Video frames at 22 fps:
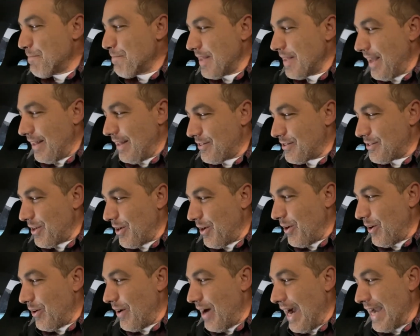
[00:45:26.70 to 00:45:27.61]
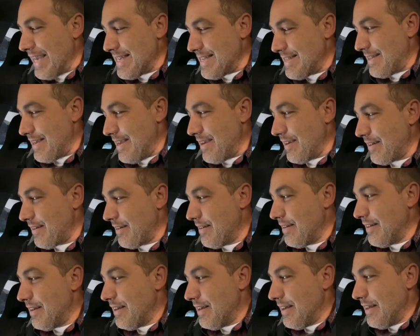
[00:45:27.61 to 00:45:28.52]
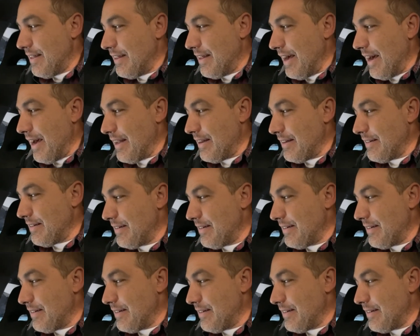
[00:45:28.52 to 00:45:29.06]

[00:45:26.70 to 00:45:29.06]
And so I think that